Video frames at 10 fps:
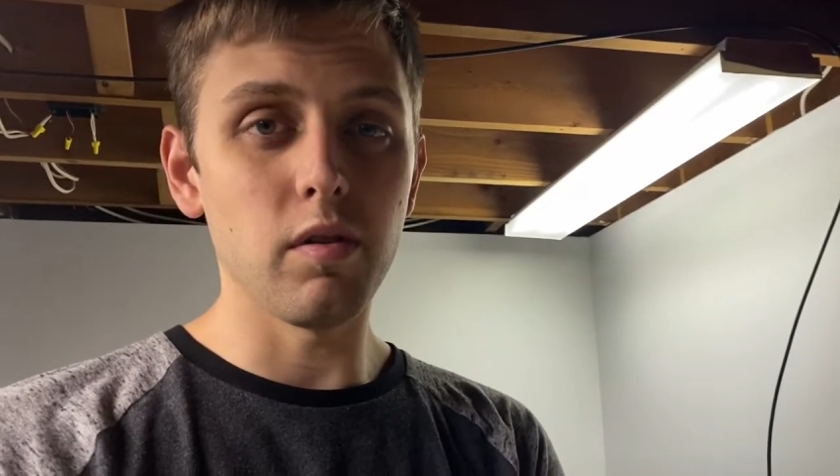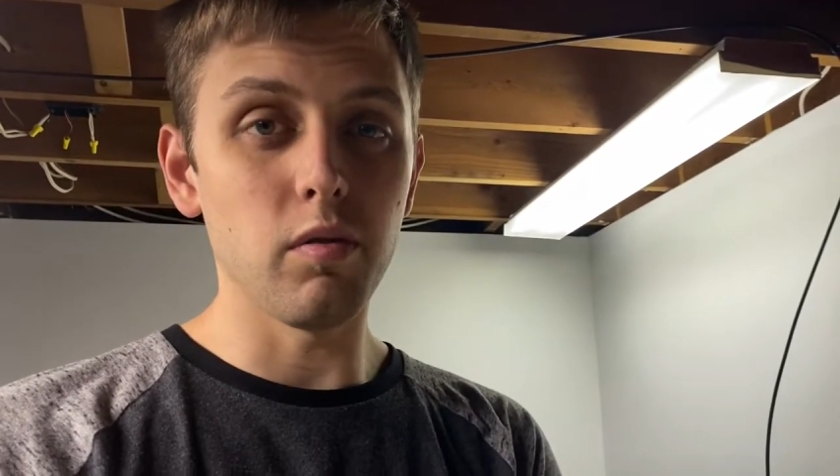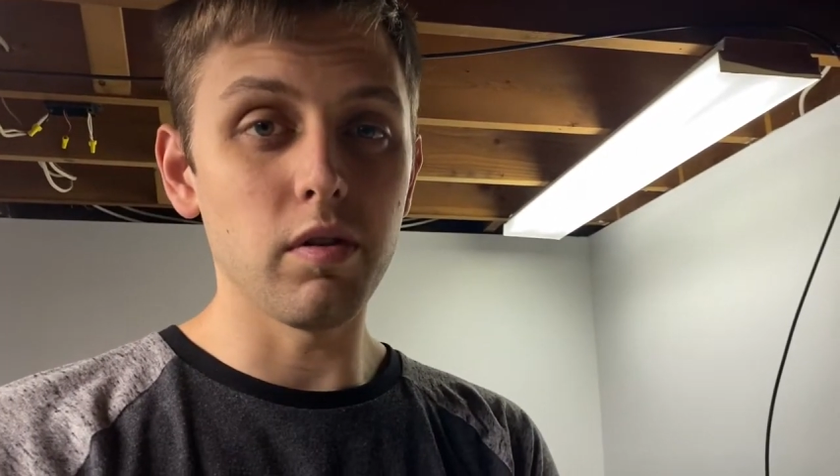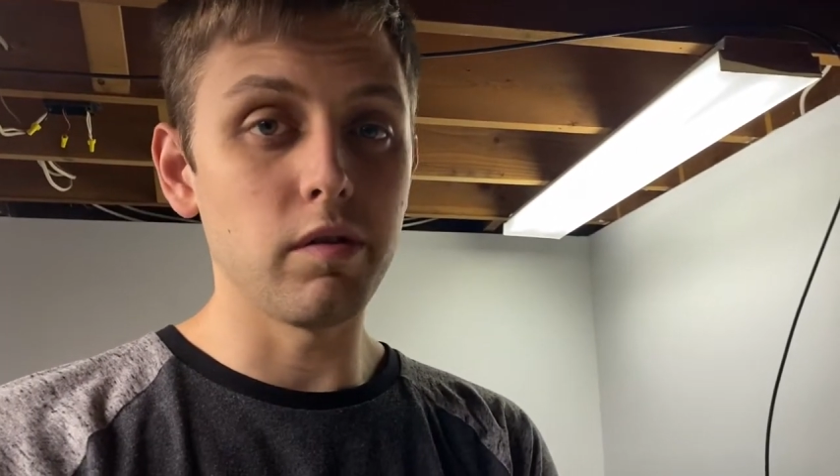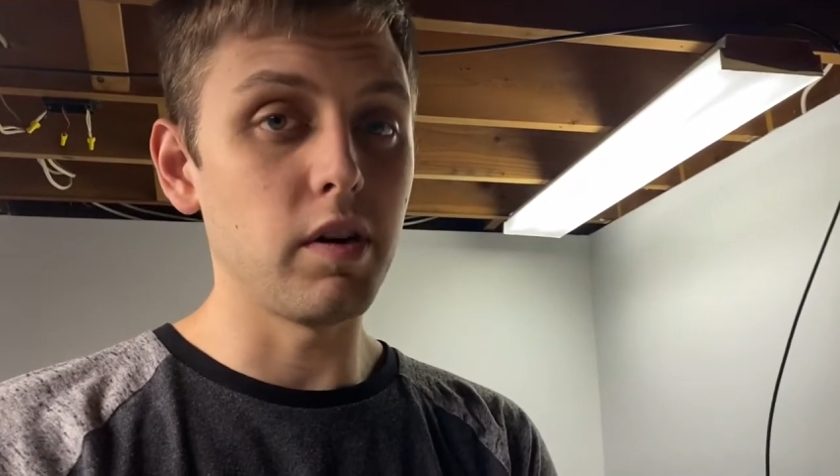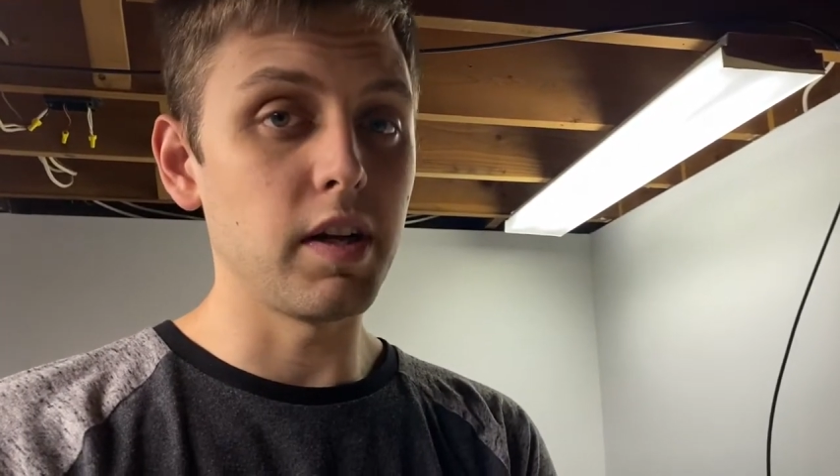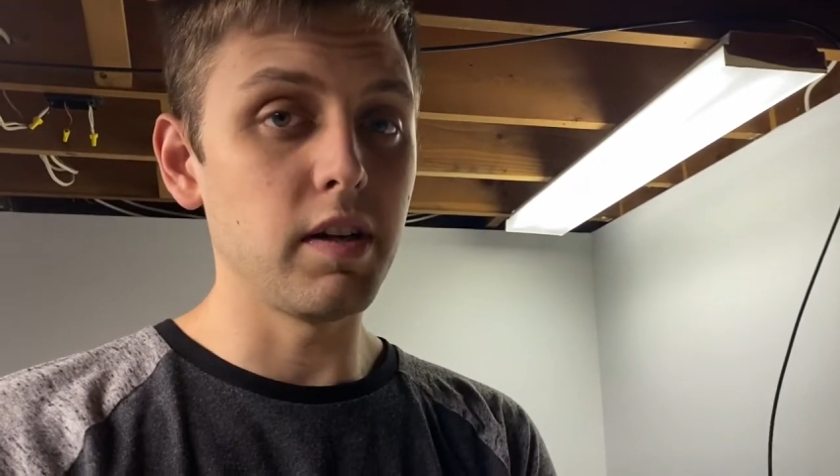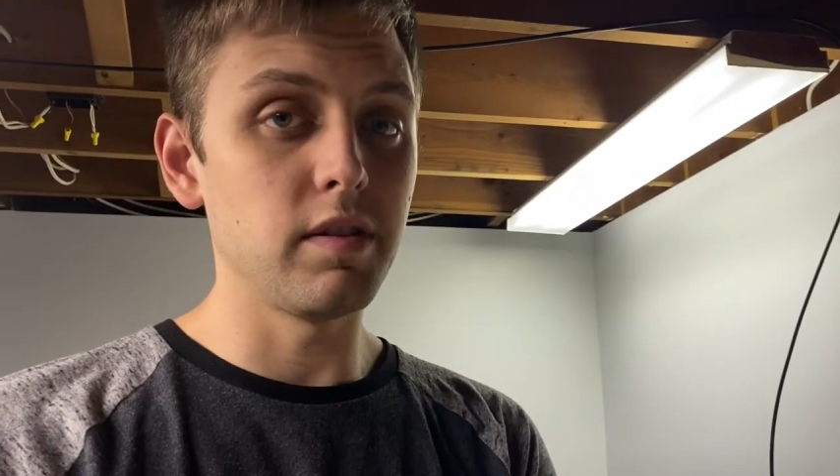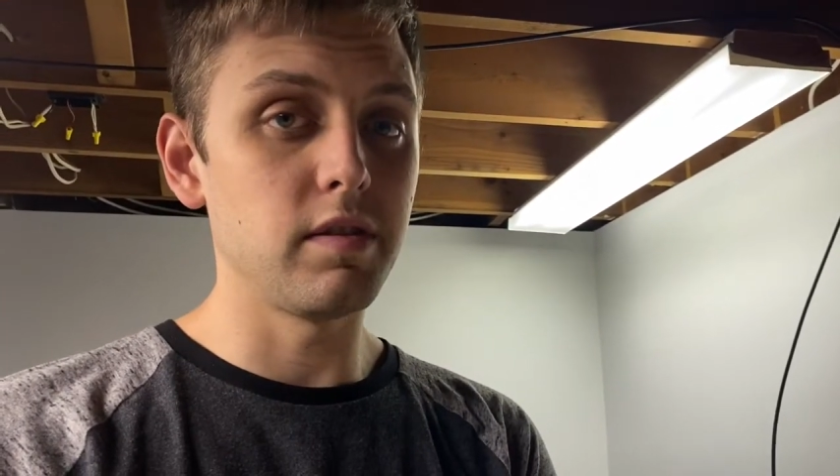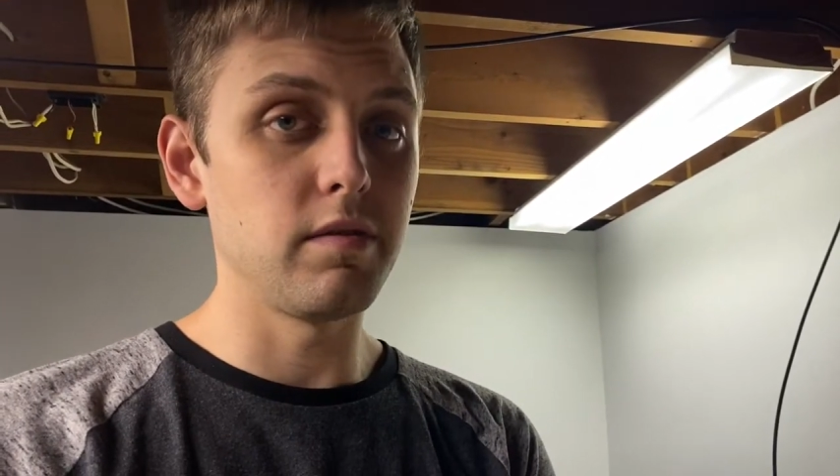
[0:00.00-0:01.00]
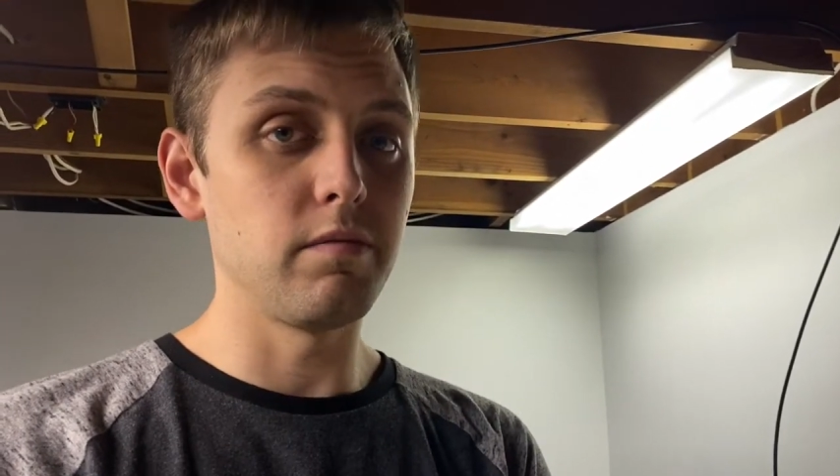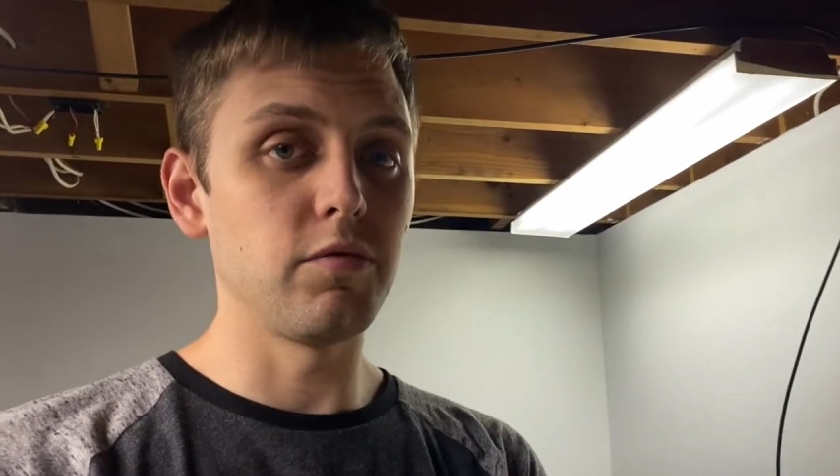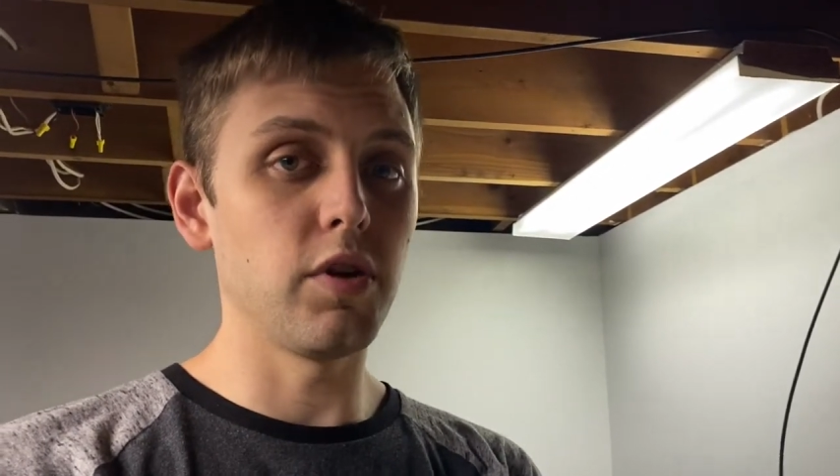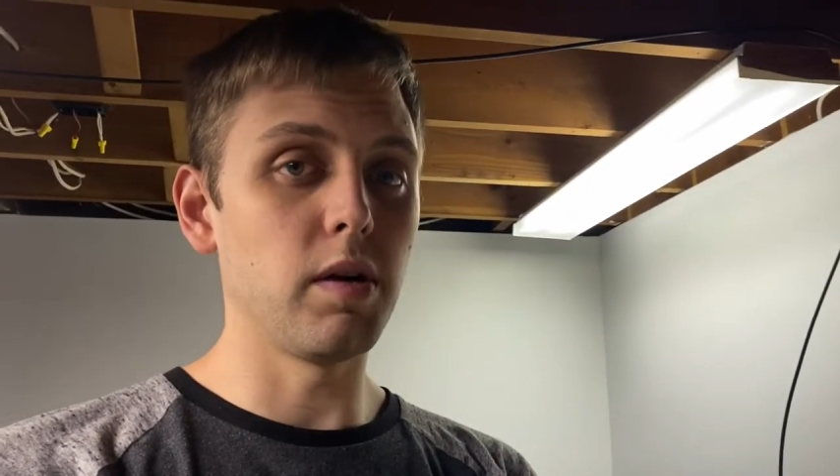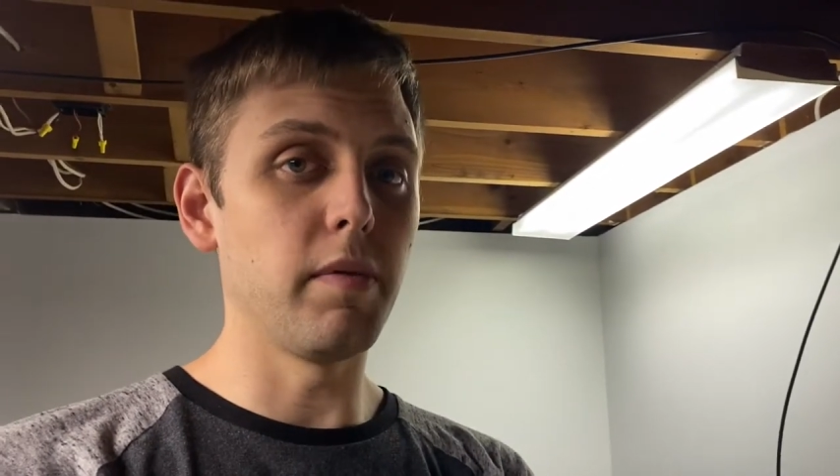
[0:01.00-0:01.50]
or I guess
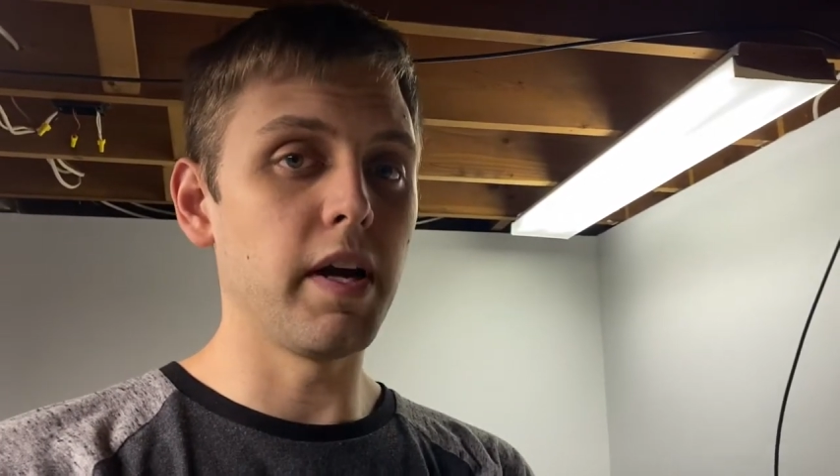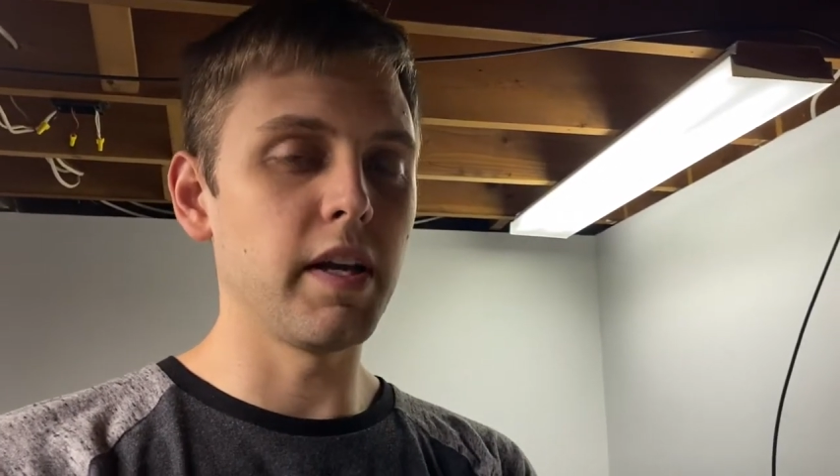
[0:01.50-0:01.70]
try buying